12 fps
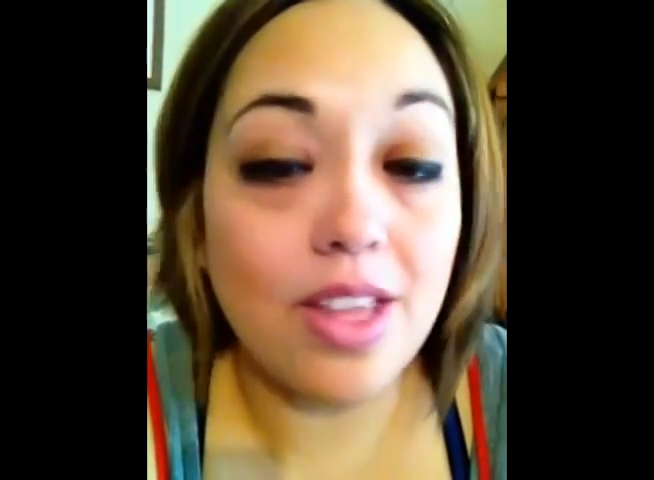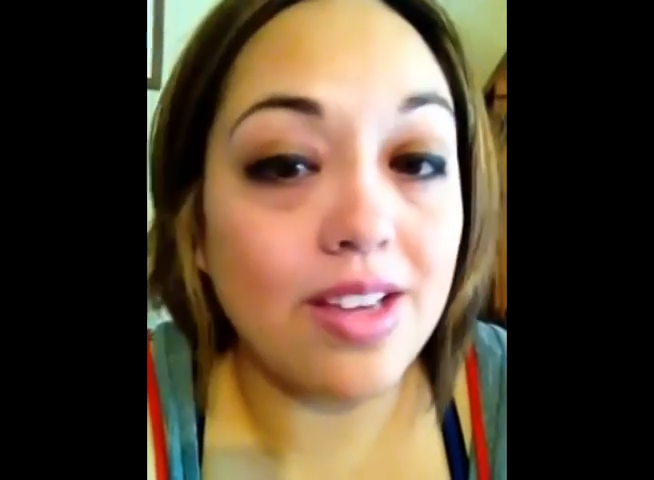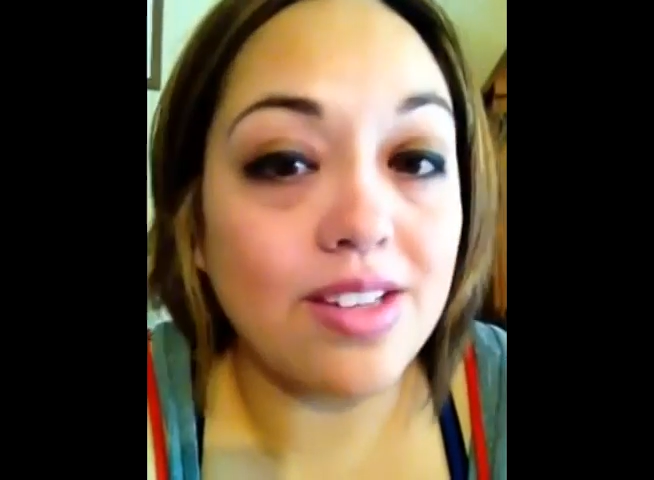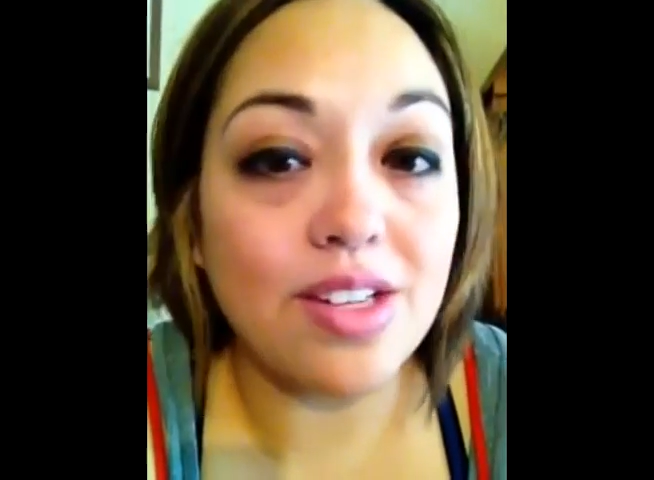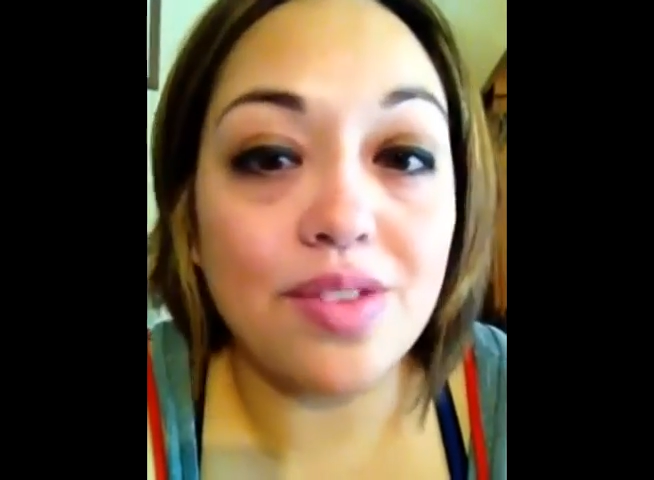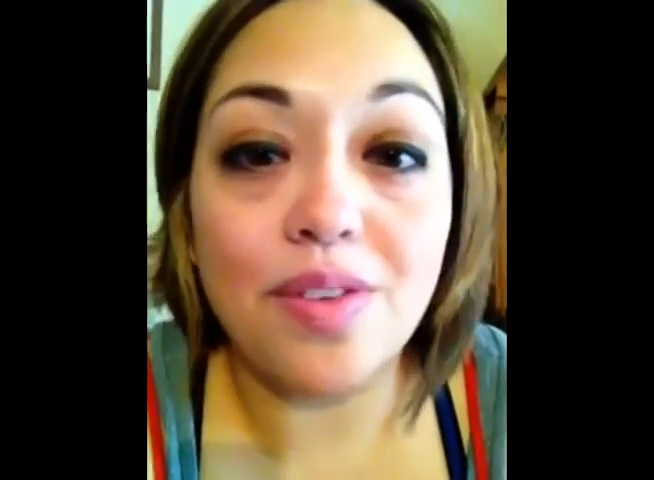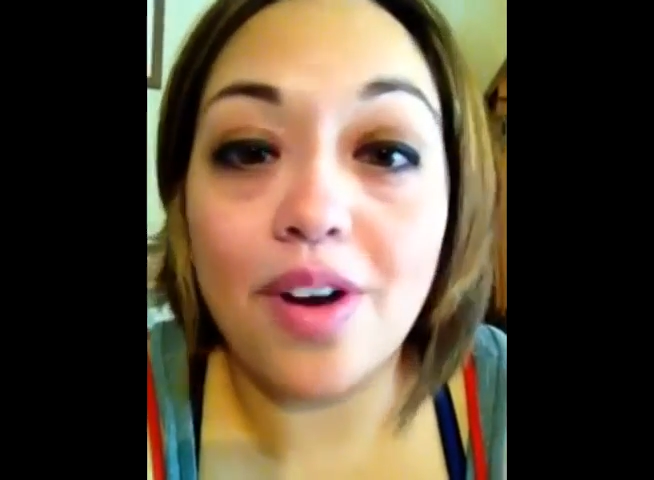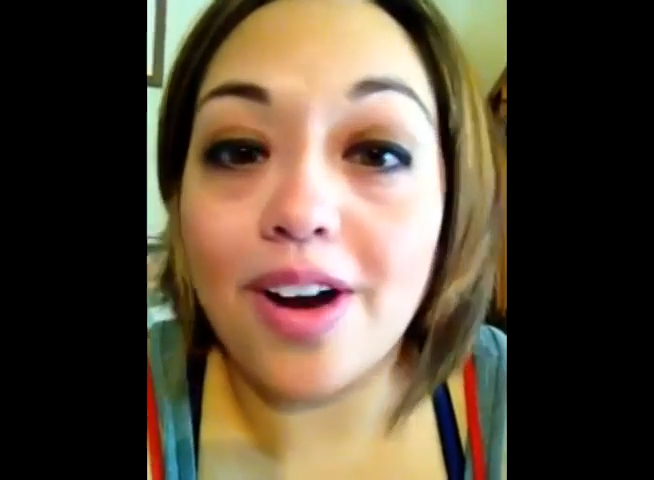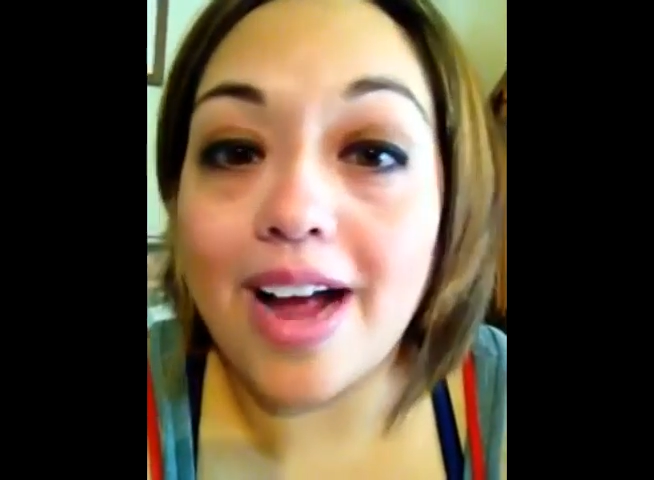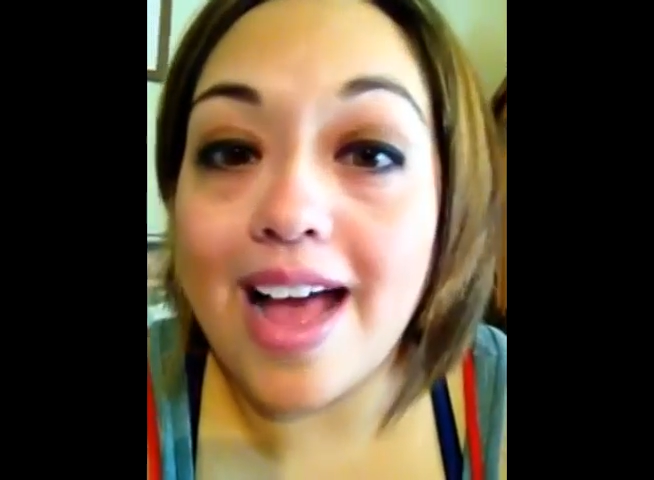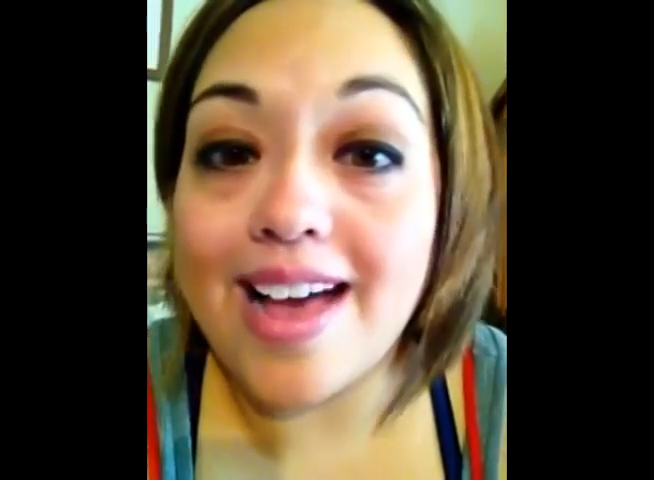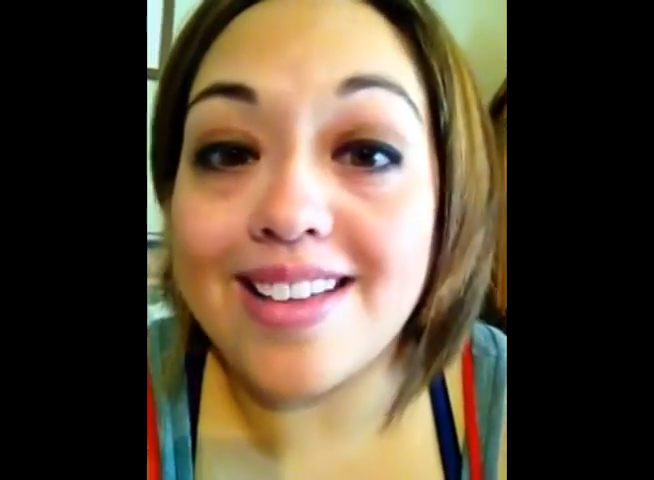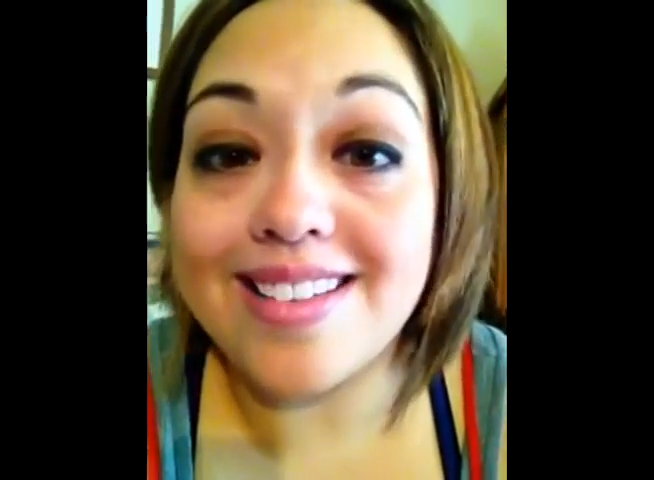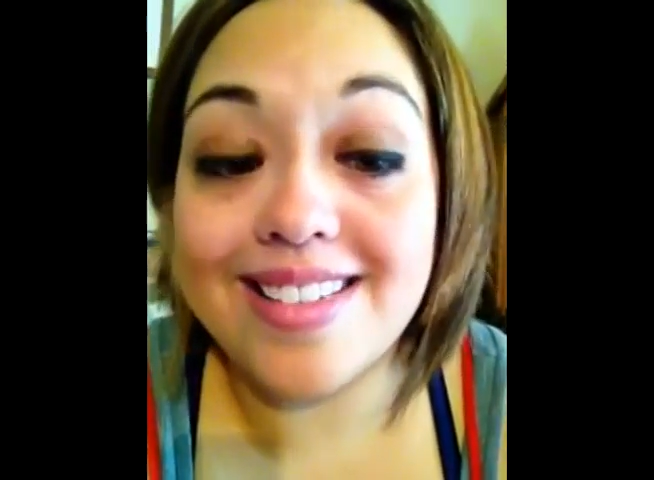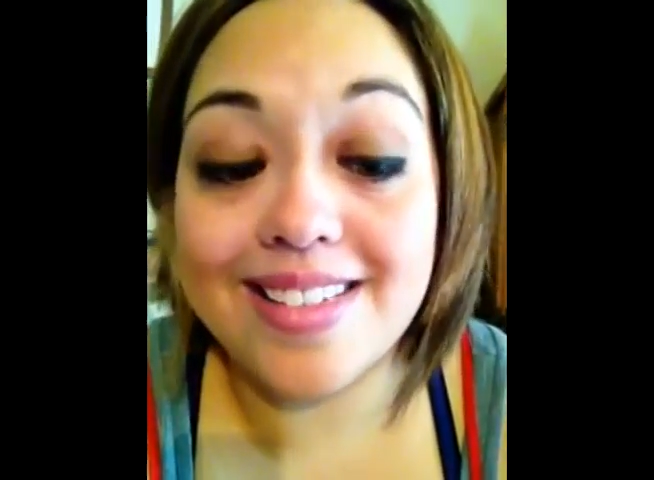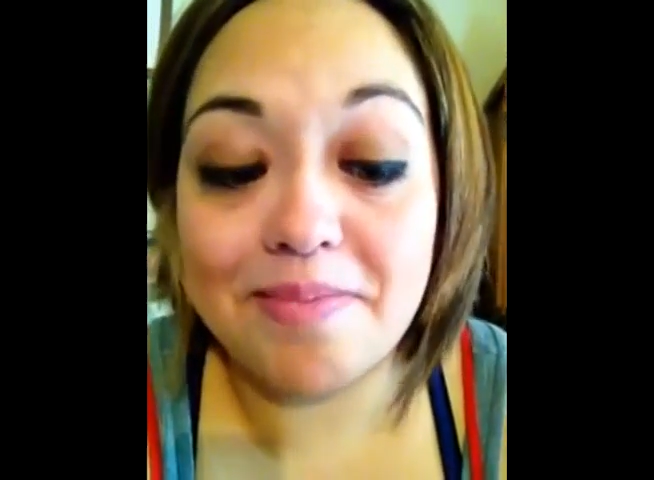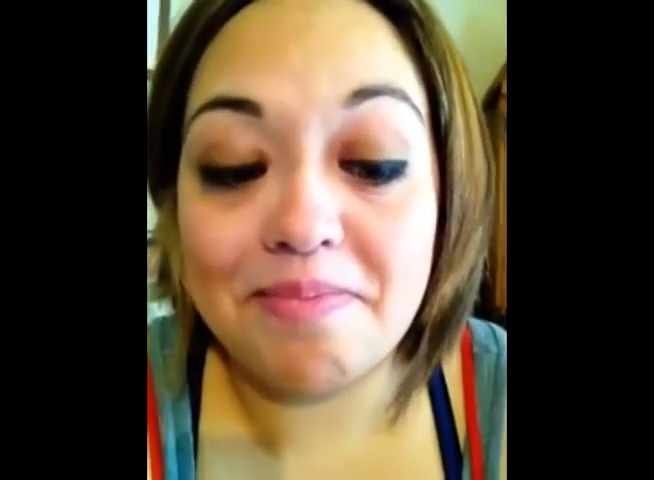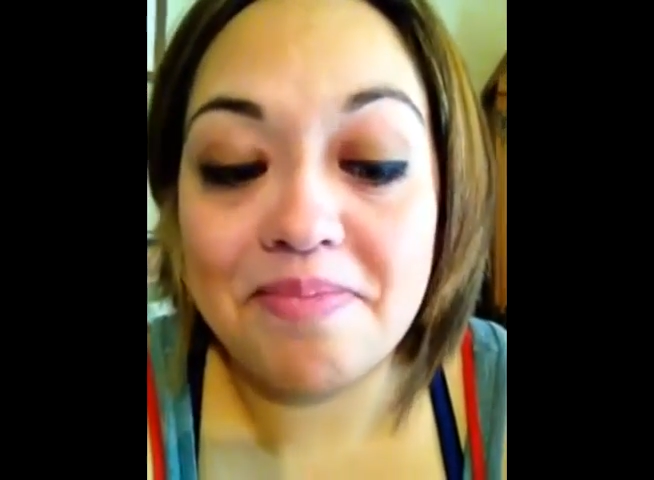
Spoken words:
Things as far as